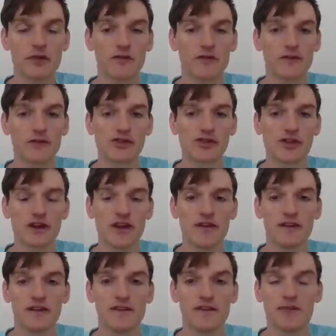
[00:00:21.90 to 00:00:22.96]
start finish
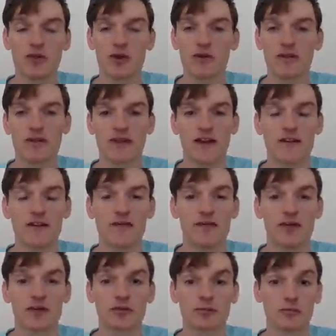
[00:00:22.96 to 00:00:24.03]
line, they've called the, la-
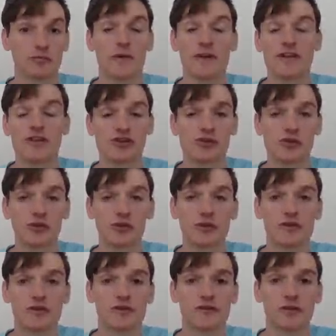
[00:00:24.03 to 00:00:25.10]
the race
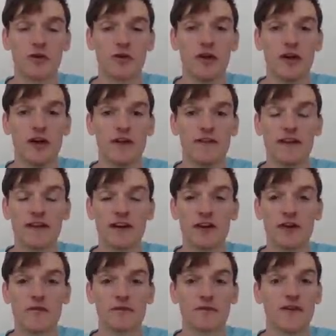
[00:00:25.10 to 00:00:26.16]
short, so they
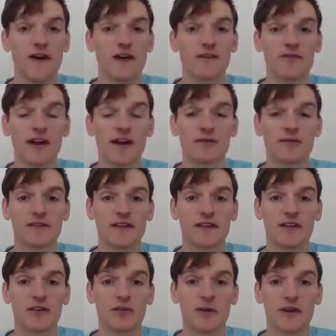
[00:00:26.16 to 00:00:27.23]
cut off five laps at
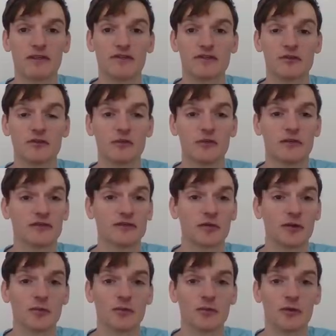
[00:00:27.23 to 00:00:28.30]
the end of the race due to a
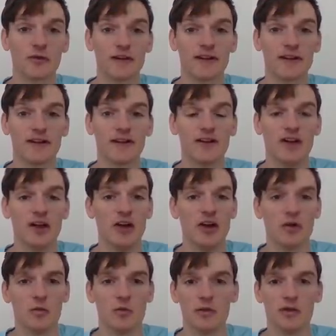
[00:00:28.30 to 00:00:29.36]
storm rolling in.
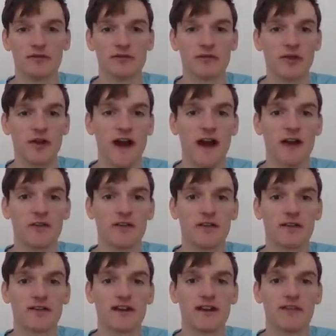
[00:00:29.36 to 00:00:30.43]
Winds are
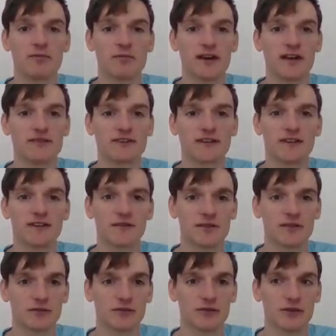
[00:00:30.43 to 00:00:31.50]
howling. Everybody's getting
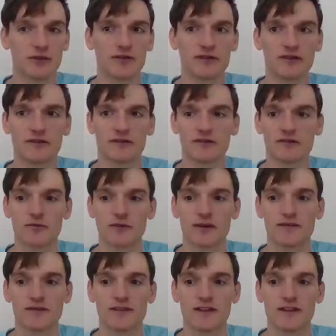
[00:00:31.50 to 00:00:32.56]
a little nervous because the
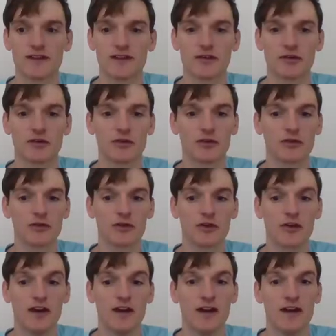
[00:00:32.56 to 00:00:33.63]
race is ending
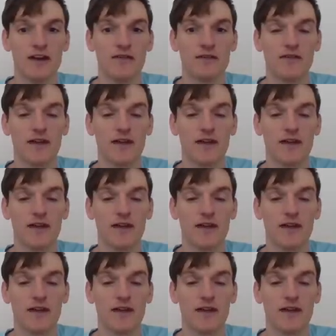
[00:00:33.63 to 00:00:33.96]
earlier